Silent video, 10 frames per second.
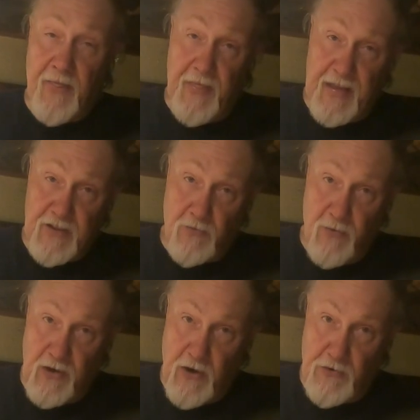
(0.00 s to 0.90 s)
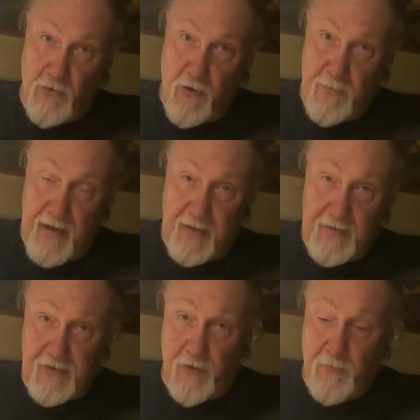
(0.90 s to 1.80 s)
this will go to our
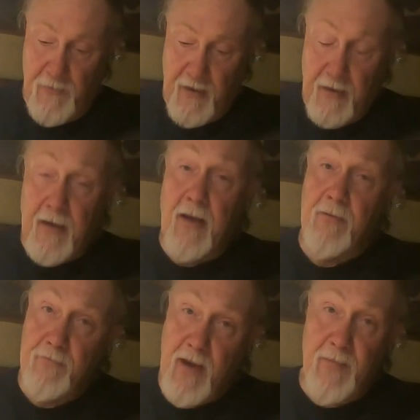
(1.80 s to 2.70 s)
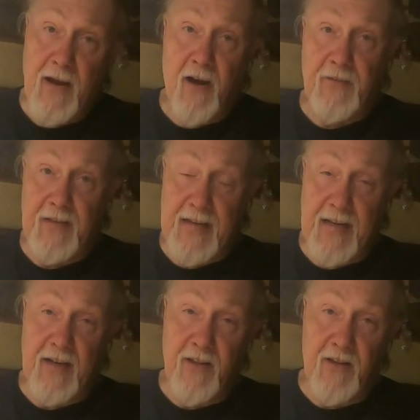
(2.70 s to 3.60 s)
pigs. So maybe on
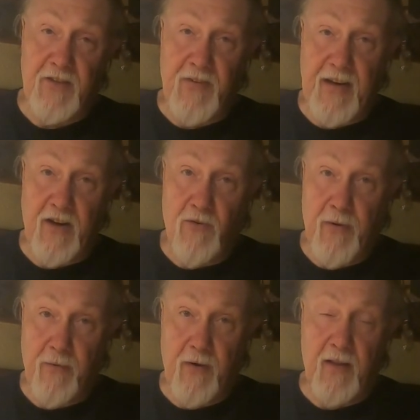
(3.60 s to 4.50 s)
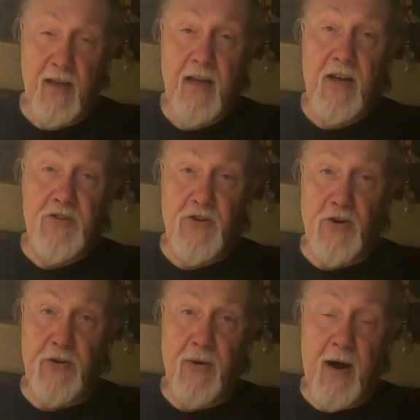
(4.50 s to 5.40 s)
the end of this video we will
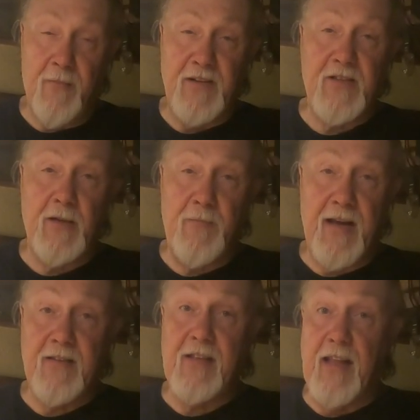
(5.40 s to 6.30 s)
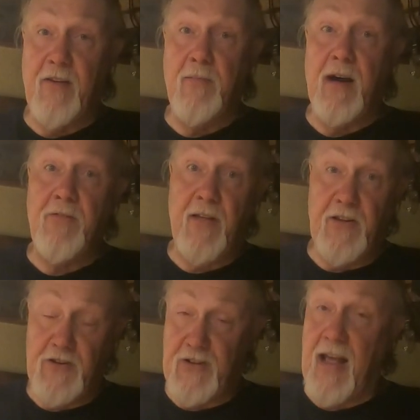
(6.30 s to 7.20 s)
show you how much the pigs love my
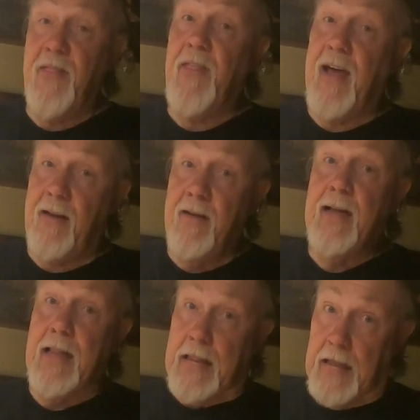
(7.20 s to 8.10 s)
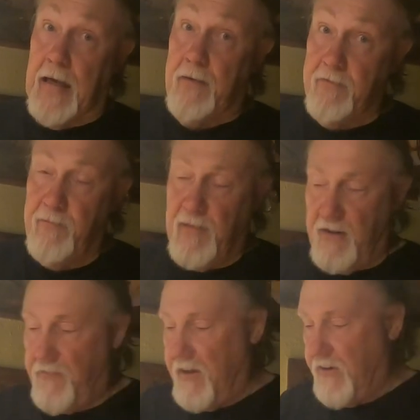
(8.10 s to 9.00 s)
failures, and they love
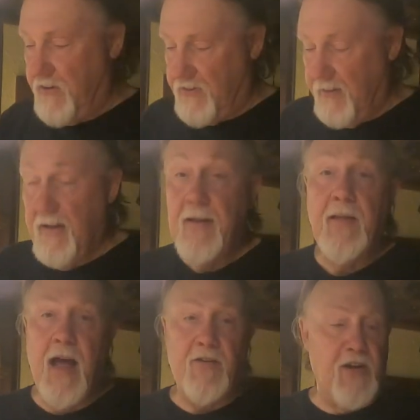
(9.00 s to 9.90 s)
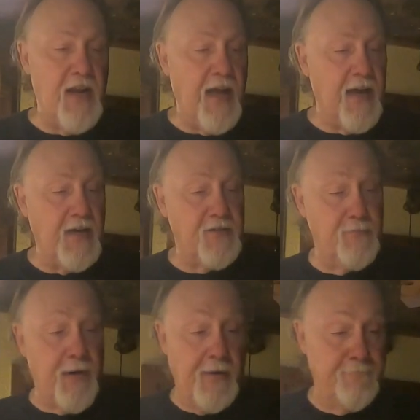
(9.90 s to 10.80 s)
my failures. Have a good night, guys.
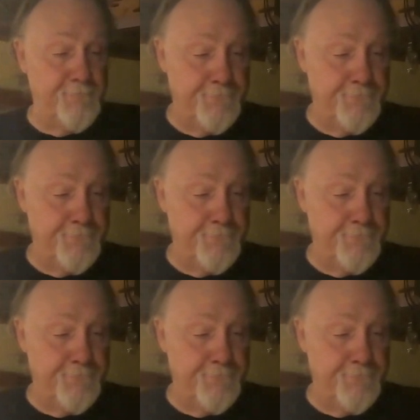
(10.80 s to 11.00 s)
Bye.